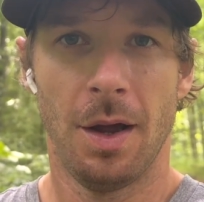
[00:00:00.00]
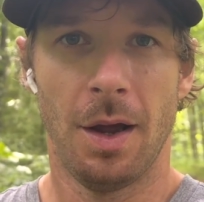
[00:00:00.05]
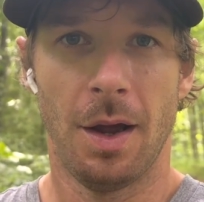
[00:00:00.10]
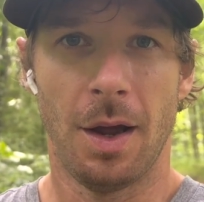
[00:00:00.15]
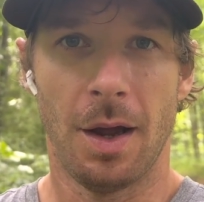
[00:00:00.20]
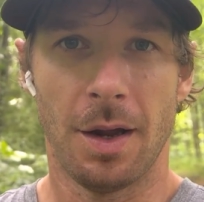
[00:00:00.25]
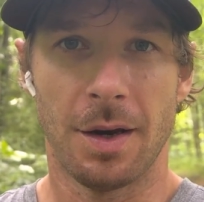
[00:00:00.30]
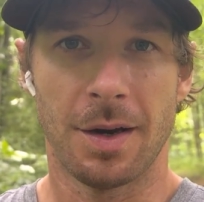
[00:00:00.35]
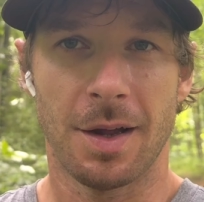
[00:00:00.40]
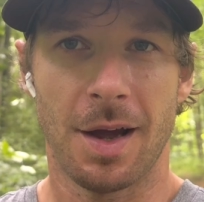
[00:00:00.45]

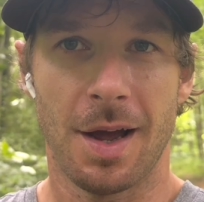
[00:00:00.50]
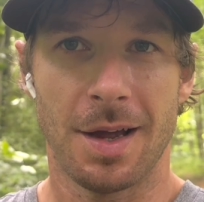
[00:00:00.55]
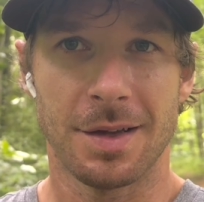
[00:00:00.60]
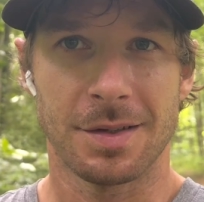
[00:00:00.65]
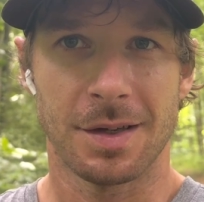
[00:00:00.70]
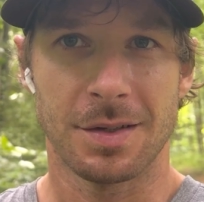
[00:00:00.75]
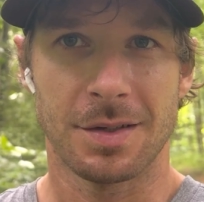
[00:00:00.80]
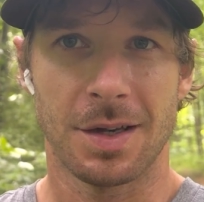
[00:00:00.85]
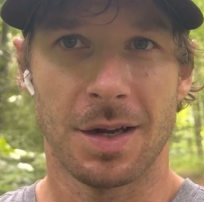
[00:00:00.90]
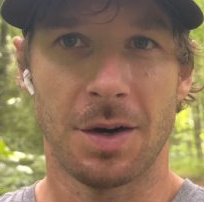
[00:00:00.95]
And as
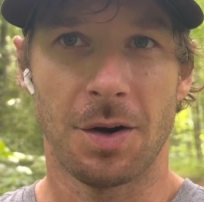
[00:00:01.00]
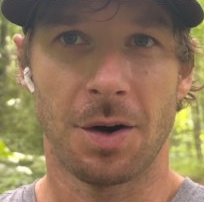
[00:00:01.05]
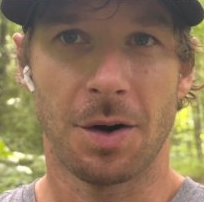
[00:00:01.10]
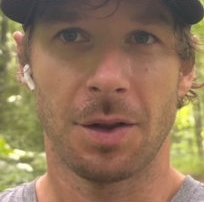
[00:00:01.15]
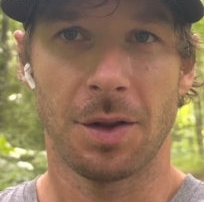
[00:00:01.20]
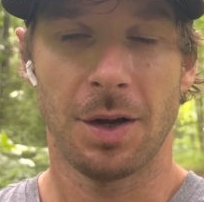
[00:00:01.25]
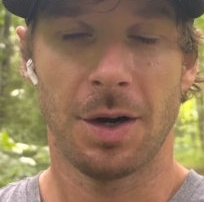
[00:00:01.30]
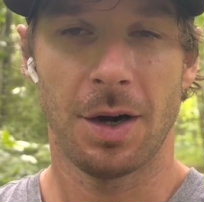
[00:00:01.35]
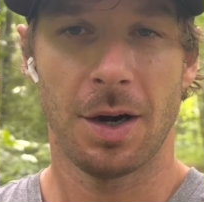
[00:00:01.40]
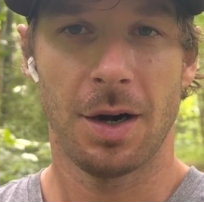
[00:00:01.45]
I said
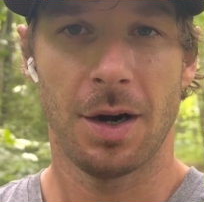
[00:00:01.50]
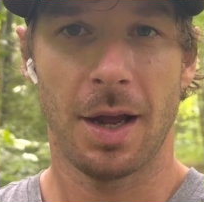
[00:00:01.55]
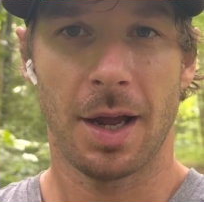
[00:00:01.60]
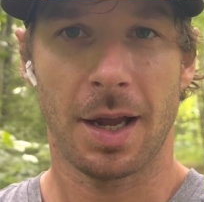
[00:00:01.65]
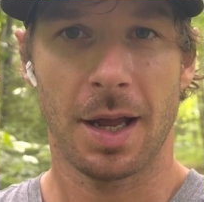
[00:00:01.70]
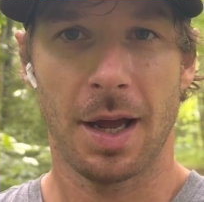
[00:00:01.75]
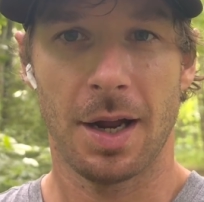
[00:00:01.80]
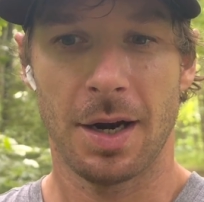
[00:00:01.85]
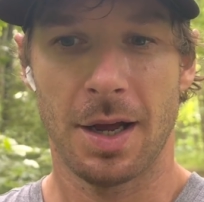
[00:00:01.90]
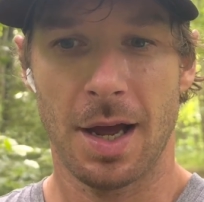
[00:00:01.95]
earlier, I
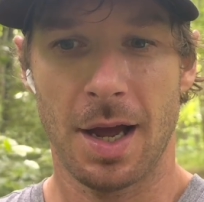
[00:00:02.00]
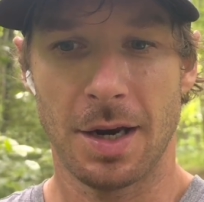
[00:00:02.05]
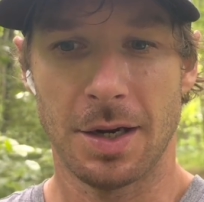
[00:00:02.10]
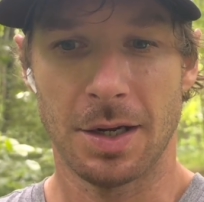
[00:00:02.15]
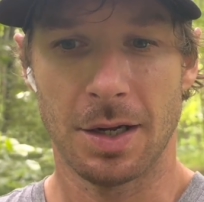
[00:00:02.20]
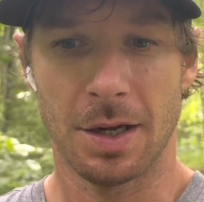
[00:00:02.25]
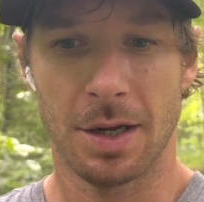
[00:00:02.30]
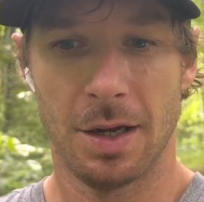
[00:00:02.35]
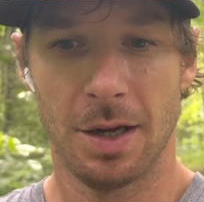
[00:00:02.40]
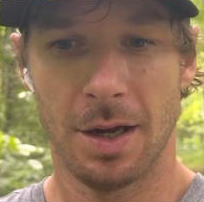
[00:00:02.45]
kind of had
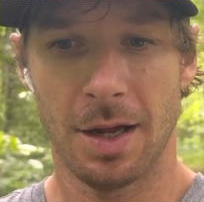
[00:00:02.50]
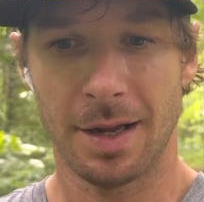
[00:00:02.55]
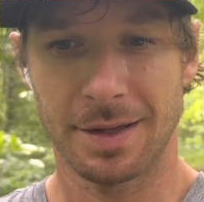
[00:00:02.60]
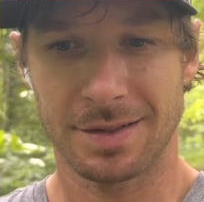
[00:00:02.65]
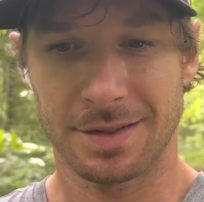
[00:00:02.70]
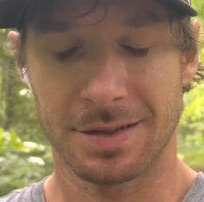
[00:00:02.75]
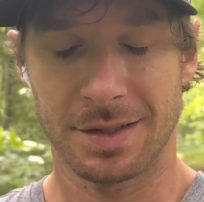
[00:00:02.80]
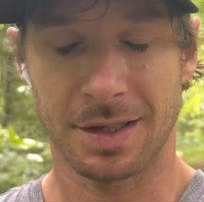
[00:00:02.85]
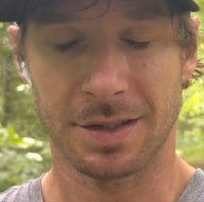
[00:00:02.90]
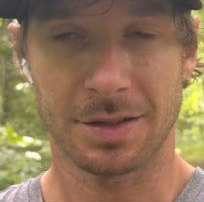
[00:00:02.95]
to, at
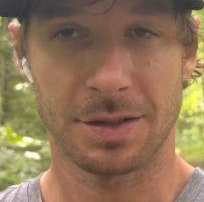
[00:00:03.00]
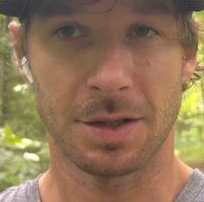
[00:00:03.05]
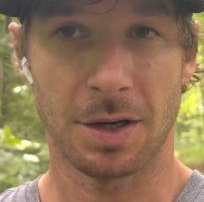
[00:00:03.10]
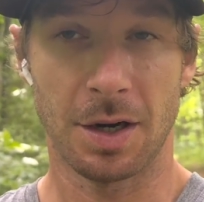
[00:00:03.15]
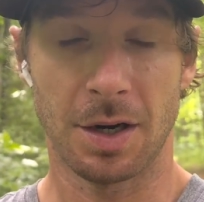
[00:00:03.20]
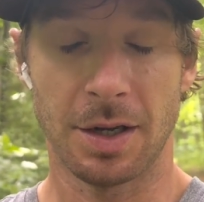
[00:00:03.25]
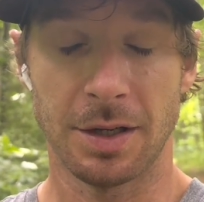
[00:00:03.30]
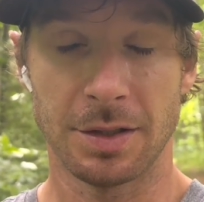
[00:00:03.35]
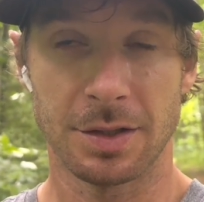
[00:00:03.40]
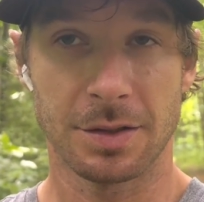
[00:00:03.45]

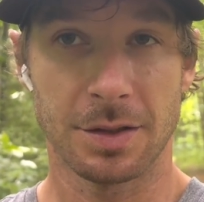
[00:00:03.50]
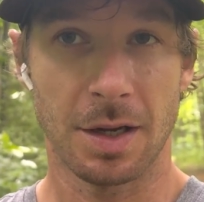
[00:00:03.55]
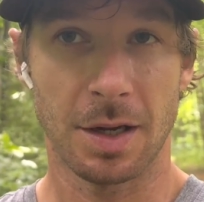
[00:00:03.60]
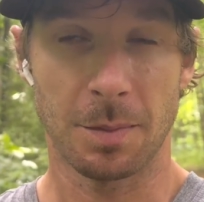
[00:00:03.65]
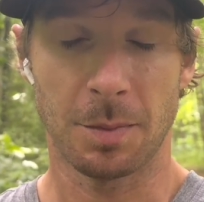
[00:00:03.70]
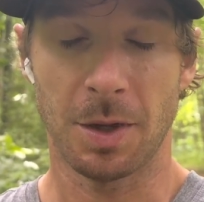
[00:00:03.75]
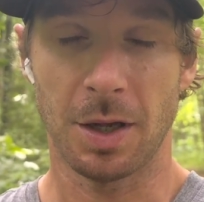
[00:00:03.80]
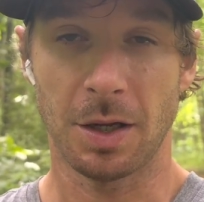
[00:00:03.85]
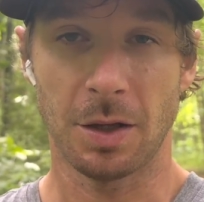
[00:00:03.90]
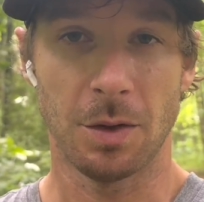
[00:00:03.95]
6:30, just like
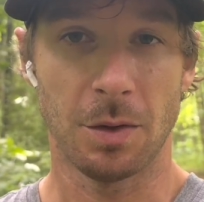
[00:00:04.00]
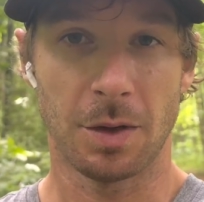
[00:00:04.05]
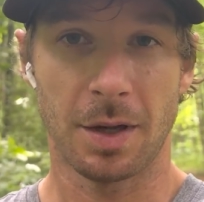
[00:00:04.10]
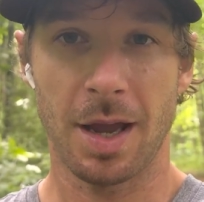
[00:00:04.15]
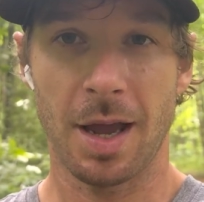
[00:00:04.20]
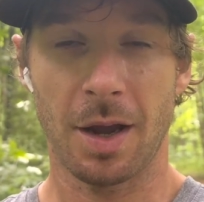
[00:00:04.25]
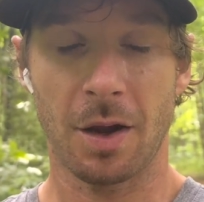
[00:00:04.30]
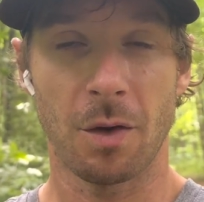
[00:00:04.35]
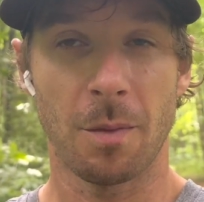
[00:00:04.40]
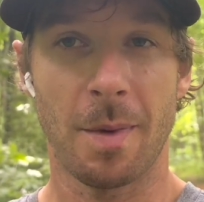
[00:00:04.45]
be like, you
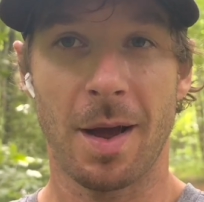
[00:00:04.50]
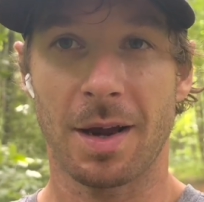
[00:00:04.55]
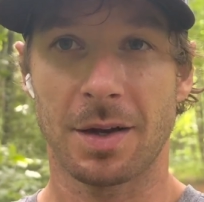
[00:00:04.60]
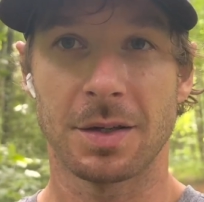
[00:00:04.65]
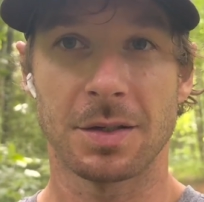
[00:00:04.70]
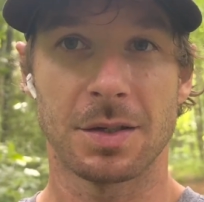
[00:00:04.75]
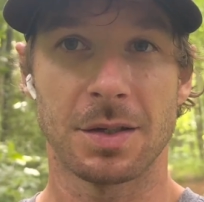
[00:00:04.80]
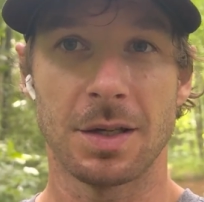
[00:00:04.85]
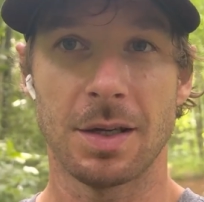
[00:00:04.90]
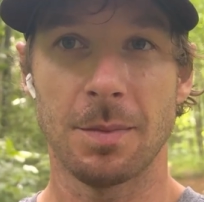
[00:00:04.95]
can't go back to
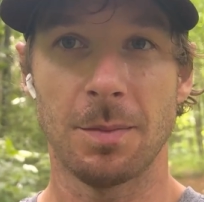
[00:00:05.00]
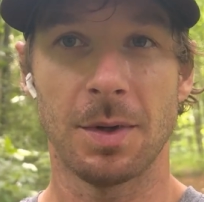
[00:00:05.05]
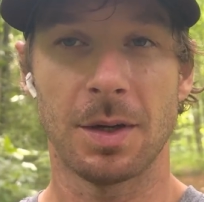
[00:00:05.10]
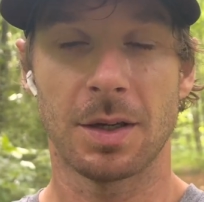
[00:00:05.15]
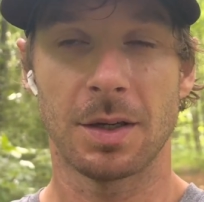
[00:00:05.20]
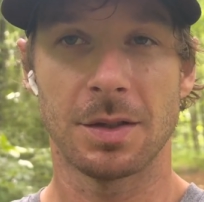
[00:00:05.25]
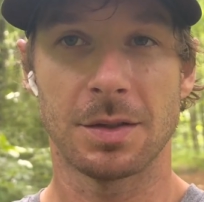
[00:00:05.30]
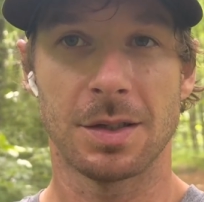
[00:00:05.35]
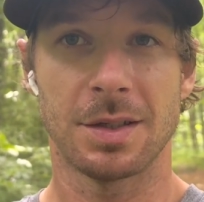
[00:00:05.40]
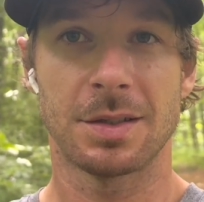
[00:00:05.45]
sleep
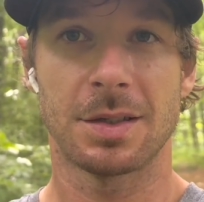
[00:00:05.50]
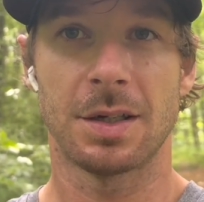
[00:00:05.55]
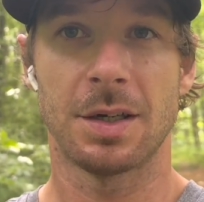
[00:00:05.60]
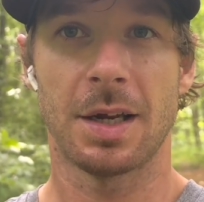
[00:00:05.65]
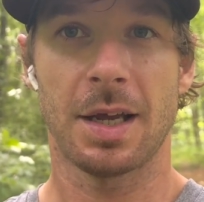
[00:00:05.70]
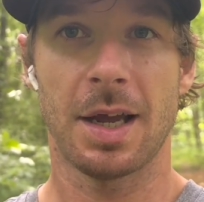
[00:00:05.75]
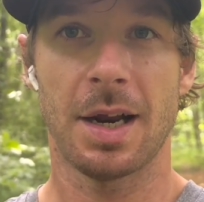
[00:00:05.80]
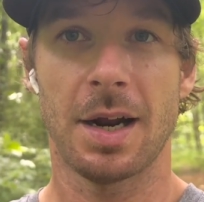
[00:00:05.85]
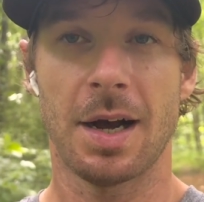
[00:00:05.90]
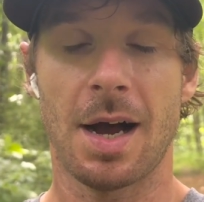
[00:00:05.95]
because it's going to
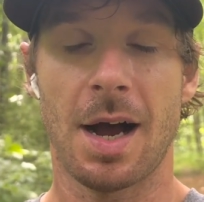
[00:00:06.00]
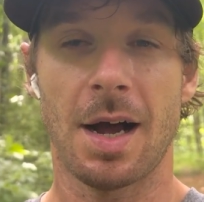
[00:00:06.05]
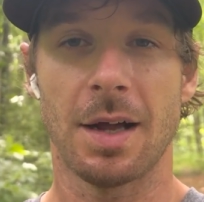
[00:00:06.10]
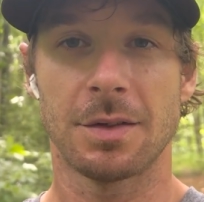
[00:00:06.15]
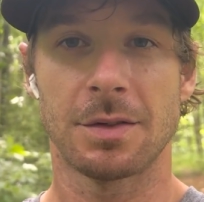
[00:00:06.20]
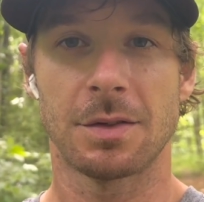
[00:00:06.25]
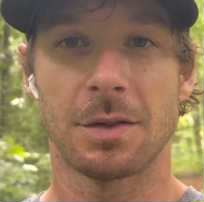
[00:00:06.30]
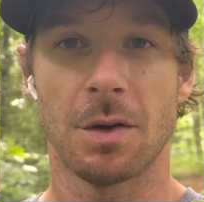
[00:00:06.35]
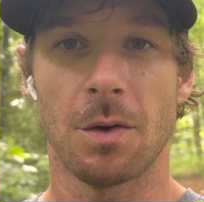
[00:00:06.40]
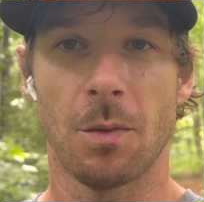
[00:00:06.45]
get hot,
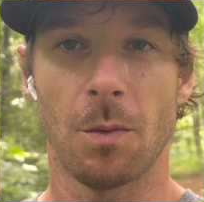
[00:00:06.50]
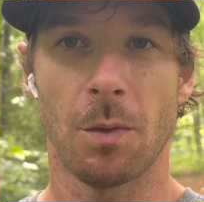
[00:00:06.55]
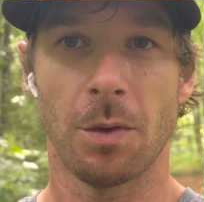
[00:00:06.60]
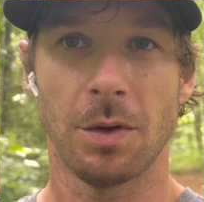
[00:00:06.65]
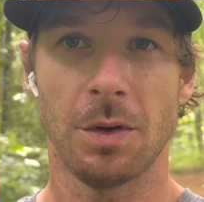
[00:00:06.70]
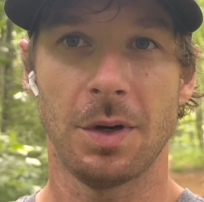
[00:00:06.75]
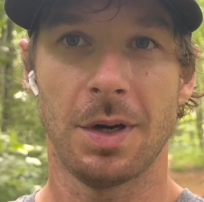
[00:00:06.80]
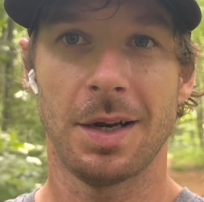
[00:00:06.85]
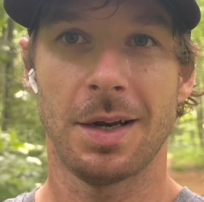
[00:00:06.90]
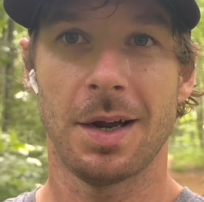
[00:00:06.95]
so
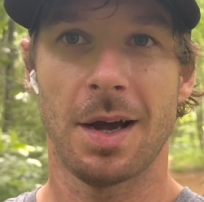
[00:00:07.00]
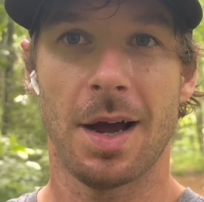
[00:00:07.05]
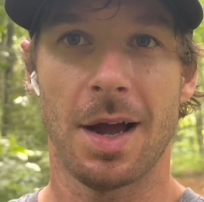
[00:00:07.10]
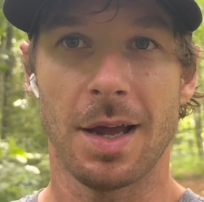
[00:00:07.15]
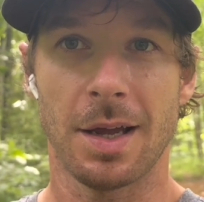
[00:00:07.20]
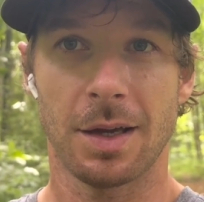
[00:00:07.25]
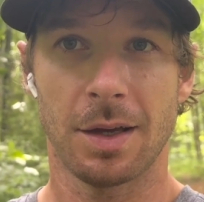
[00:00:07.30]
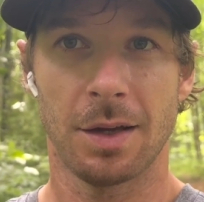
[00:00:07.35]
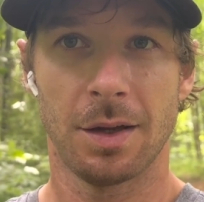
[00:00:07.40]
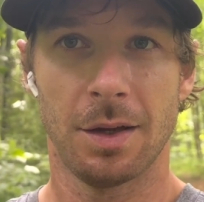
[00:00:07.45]
you need to
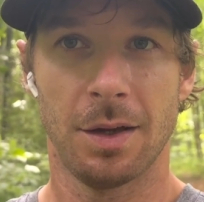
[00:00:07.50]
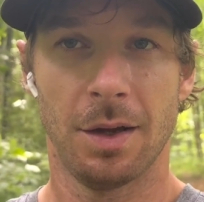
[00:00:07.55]
hike.